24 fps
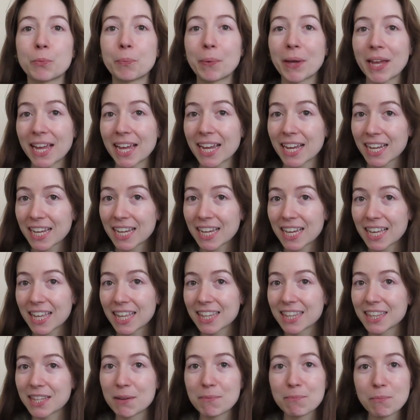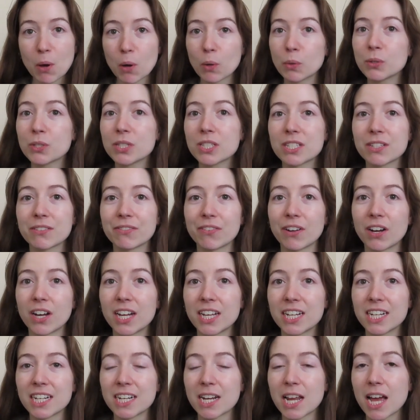pick the most
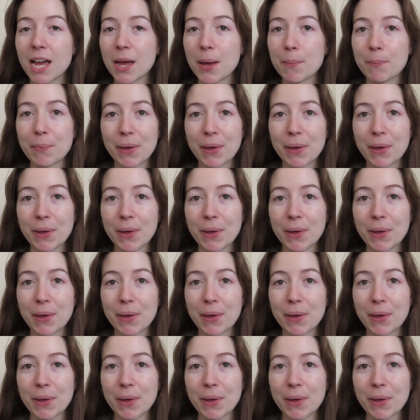fun